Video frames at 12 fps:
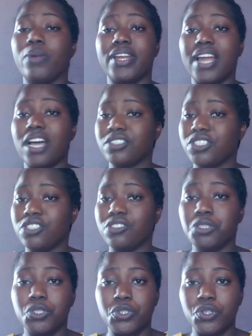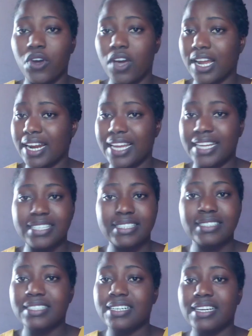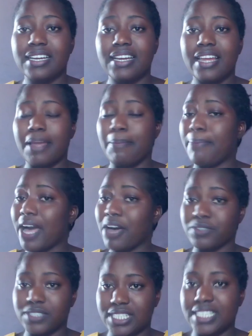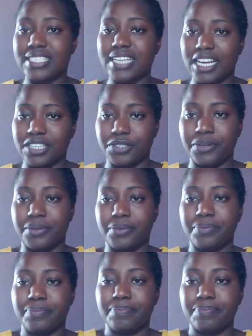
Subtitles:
without you struggling about it at all.